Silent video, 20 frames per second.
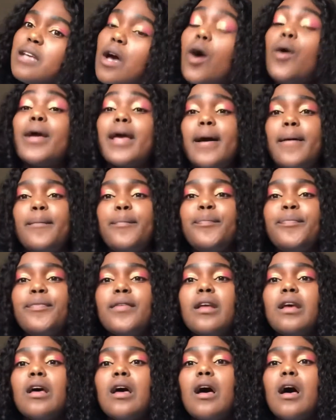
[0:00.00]
Oh yeah,
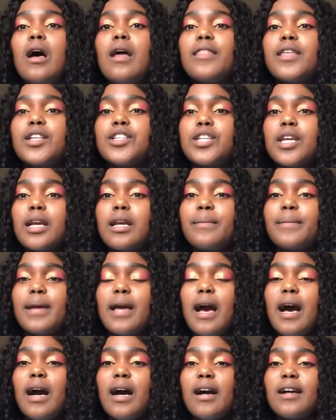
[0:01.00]
they check me
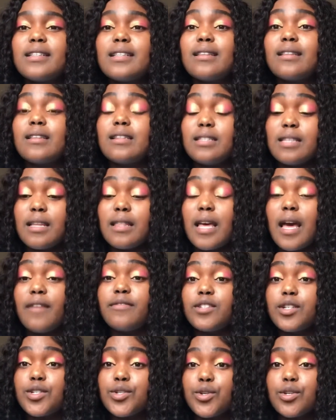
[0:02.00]
out and they say they have
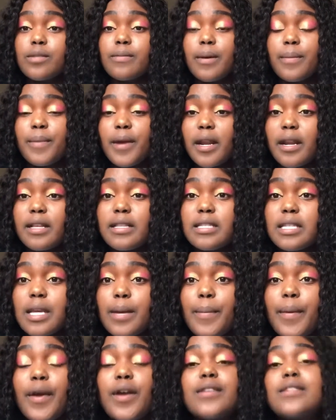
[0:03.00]
to induce my pregnancy,
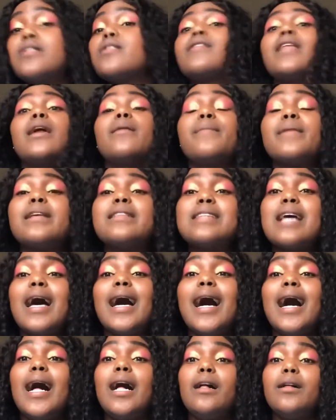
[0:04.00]
because so that means
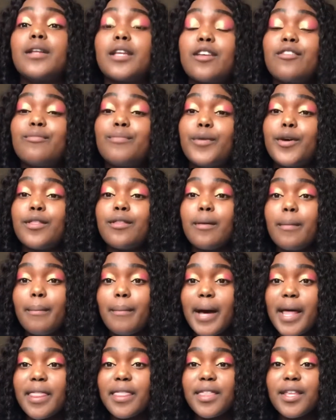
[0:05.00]
I'll give birth a
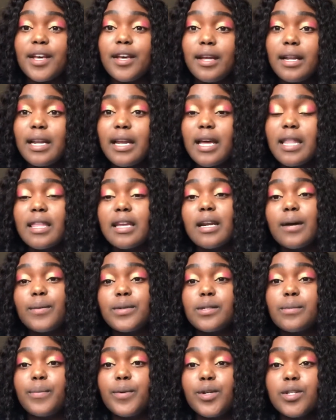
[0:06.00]
month earlier than I was
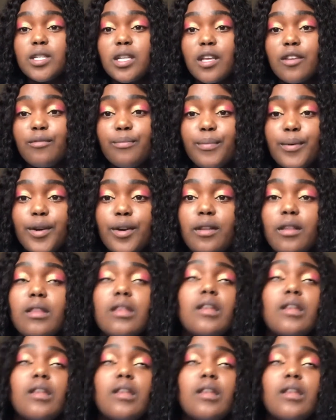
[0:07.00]
supposed to give birth.